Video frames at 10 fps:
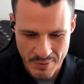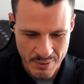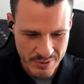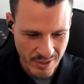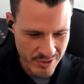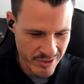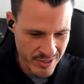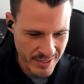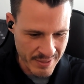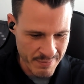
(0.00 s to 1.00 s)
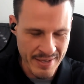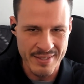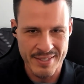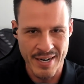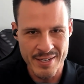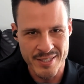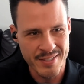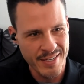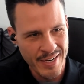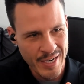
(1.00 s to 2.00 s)
But it was also just like, man, this guy
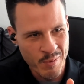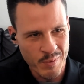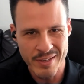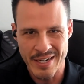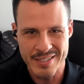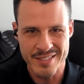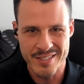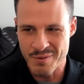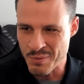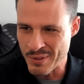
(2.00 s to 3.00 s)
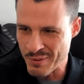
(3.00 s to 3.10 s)
he really likes his software.